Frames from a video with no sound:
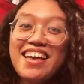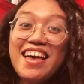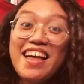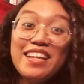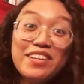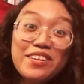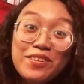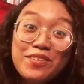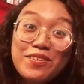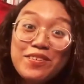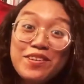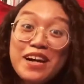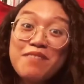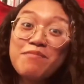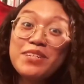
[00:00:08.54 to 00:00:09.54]
Hello,
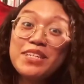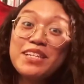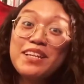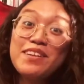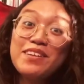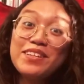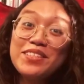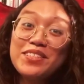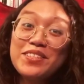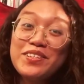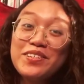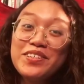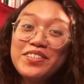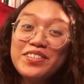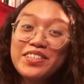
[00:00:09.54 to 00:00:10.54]
I'm Mariel Alonzo.
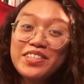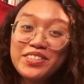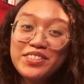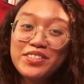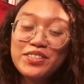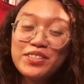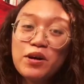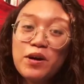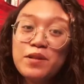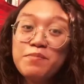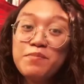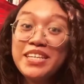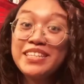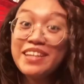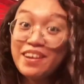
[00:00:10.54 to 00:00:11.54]
You can just call
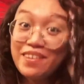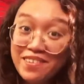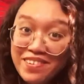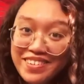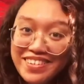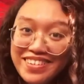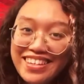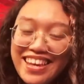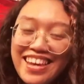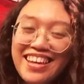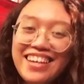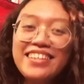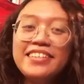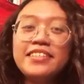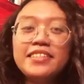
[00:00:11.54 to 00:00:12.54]
me Naro,
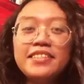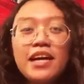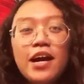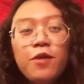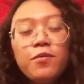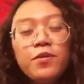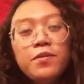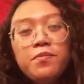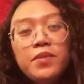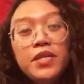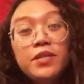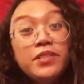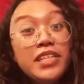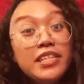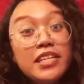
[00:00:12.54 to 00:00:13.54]
and I will be
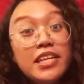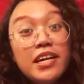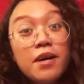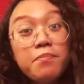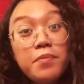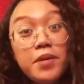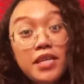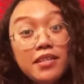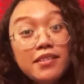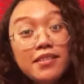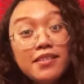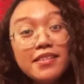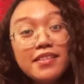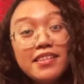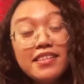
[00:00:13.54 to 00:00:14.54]
reading a
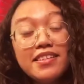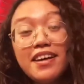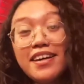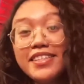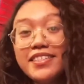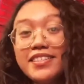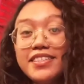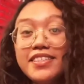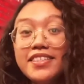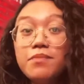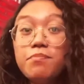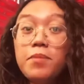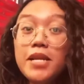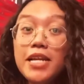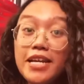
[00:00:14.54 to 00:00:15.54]
piece entitled
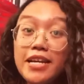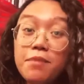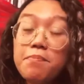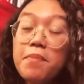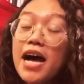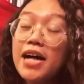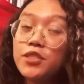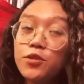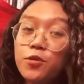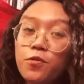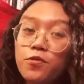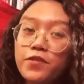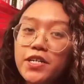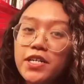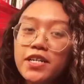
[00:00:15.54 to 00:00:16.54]
Playing
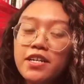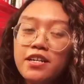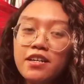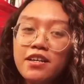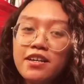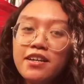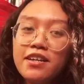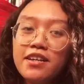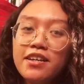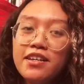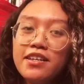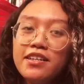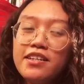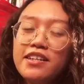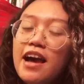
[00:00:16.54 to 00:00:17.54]
Passover.
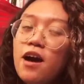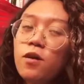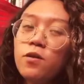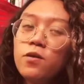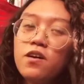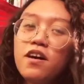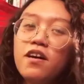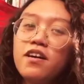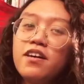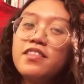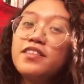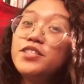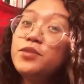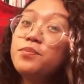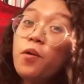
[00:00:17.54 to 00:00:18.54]
Now, uh,
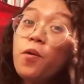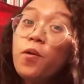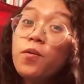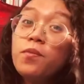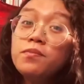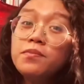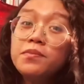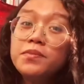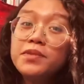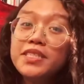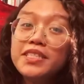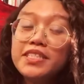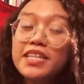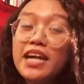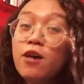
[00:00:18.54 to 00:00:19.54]
this poem is
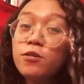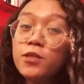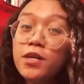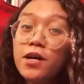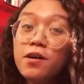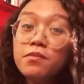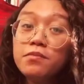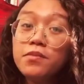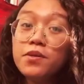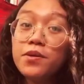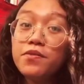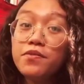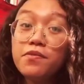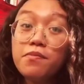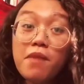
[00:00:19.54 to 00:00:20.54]
an outcome
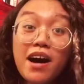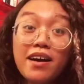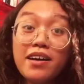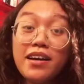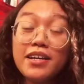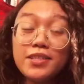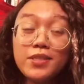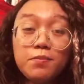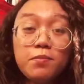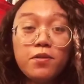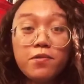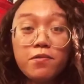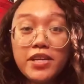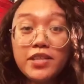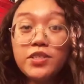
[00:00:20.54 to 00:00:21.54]
of my
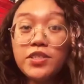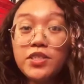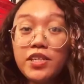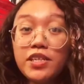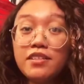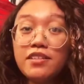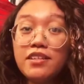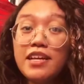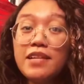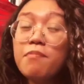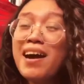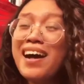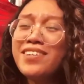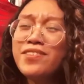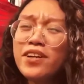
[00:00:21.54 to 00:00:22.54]
exploration and
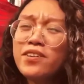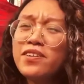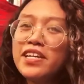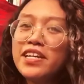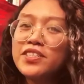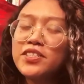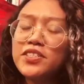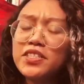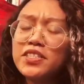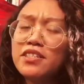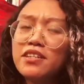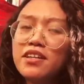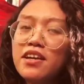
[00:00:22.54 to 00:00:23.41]
my recollection